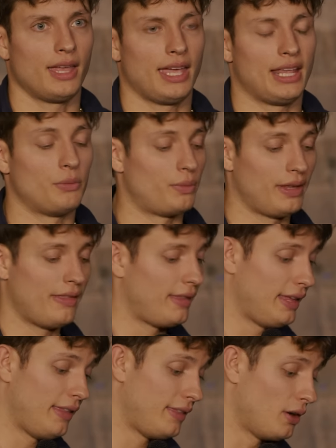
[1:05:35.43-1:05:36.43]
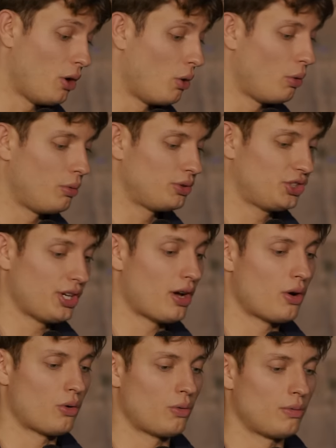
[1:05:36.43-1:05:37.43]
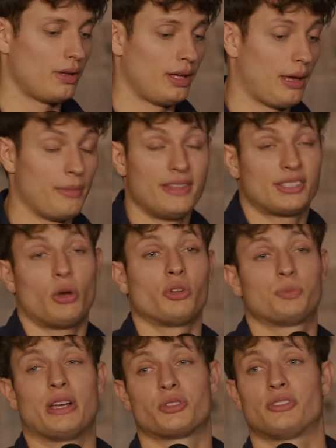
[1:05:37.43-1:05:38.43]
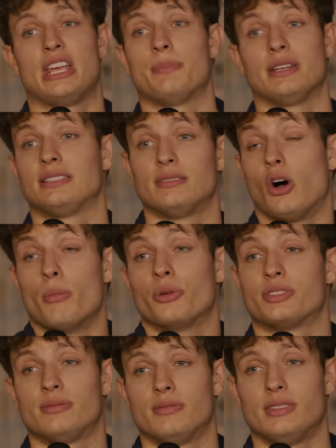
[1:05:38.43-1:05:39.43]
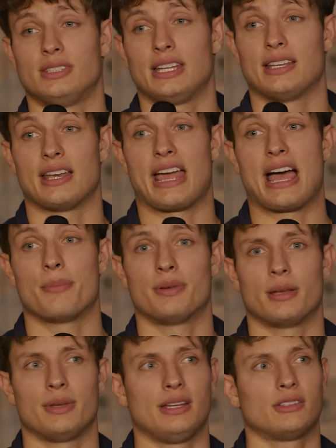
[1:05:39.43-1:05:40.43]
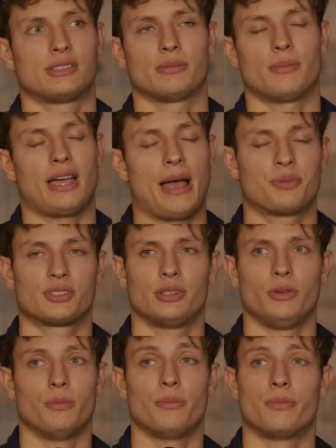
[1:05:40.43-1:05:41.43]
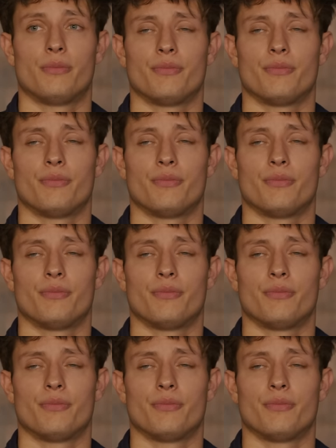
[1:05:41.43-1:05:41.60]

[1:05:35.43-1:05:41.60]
And the whole show, I mean, this whole special taping almost didn't happen. I mean, he's my absolute,